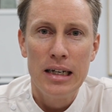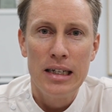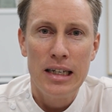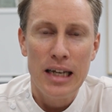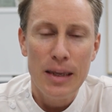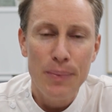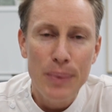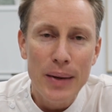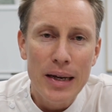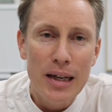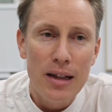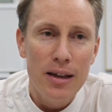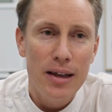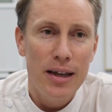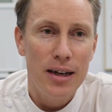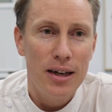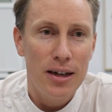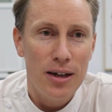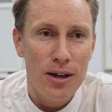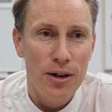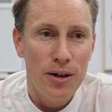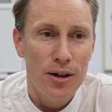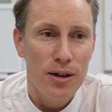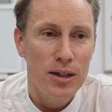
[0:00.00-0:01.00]
Typically it
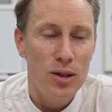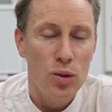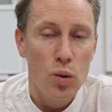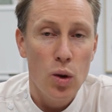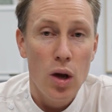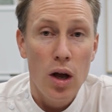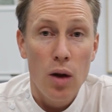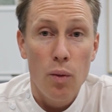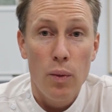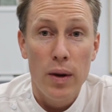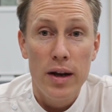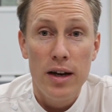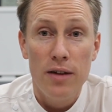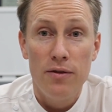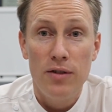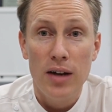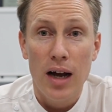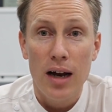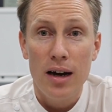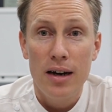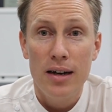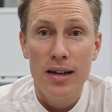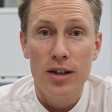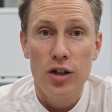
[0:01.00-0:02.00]
occurs when you've
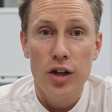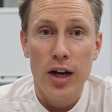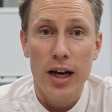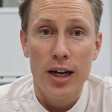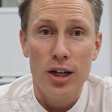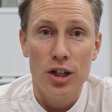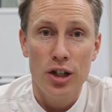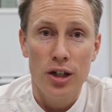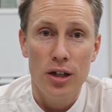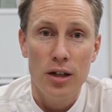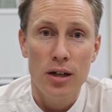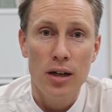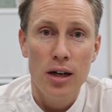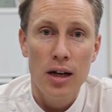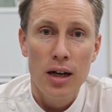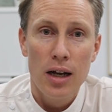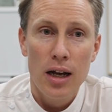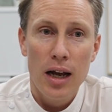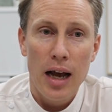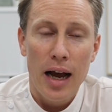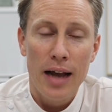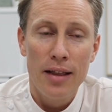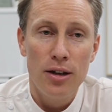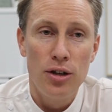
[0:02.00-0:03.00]
done an injection
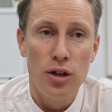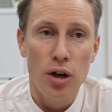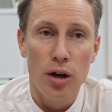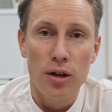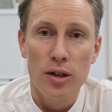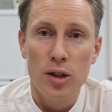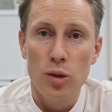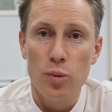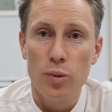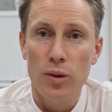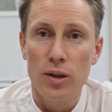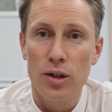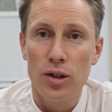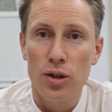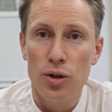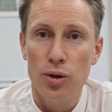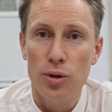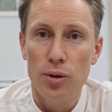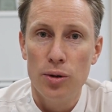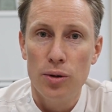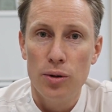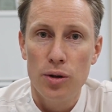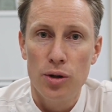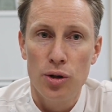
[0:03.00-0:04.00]
and the dose was
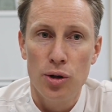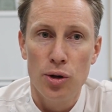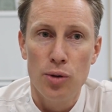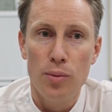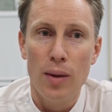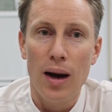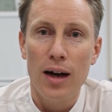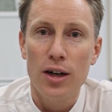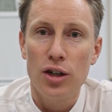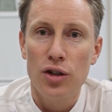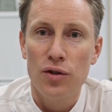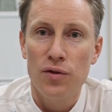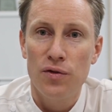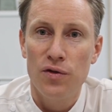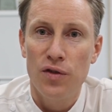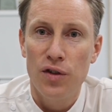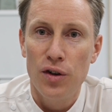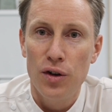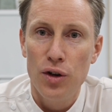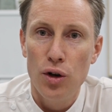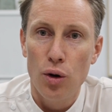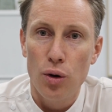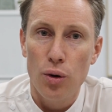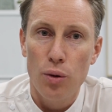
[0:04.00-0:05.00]
too much
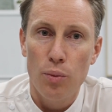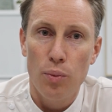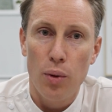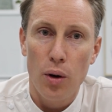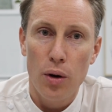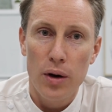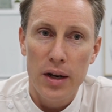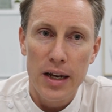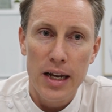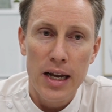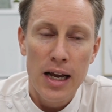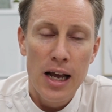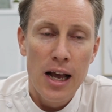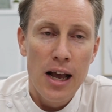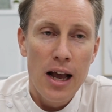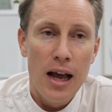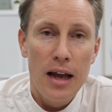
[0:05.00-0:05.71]
for your body.